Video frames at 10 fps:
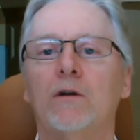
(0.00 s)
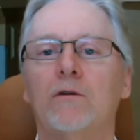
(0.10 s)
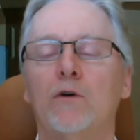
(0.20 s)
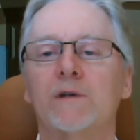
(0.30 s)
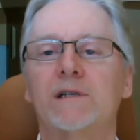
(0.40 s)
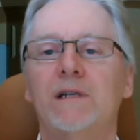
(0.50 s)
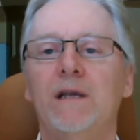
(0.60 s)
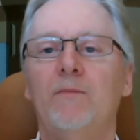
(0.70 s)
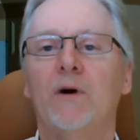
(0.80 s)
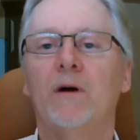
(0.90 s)
go to
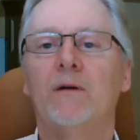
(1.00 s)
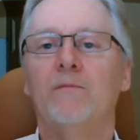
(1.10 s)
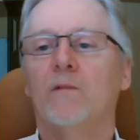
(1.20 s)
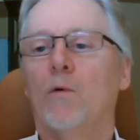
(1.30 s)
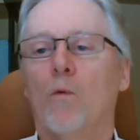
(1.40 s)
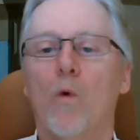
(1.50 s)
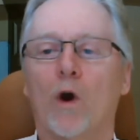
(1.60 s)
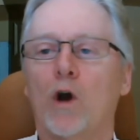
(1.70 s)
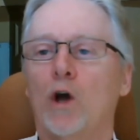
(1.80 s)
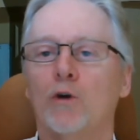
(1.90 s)
sleep and
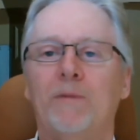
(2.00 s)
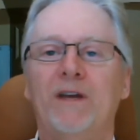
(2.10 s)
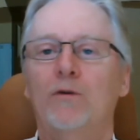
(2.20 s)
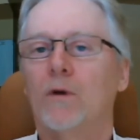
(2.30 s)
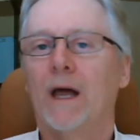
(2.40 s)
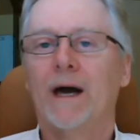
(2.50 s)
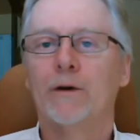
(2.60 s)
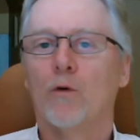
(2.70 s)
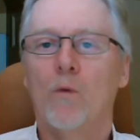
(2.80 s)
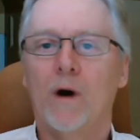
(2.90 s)
work on your pineal gland
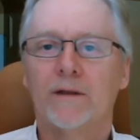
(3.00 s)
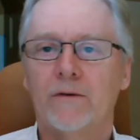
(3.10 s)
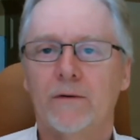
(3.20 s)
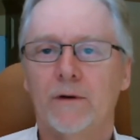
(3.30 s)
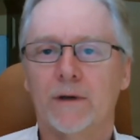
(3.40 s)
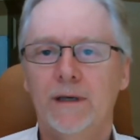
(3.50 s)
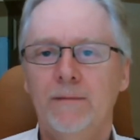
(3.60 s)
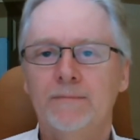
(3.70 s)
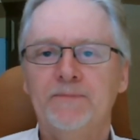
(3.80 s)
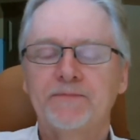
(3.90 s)
or what. Okay.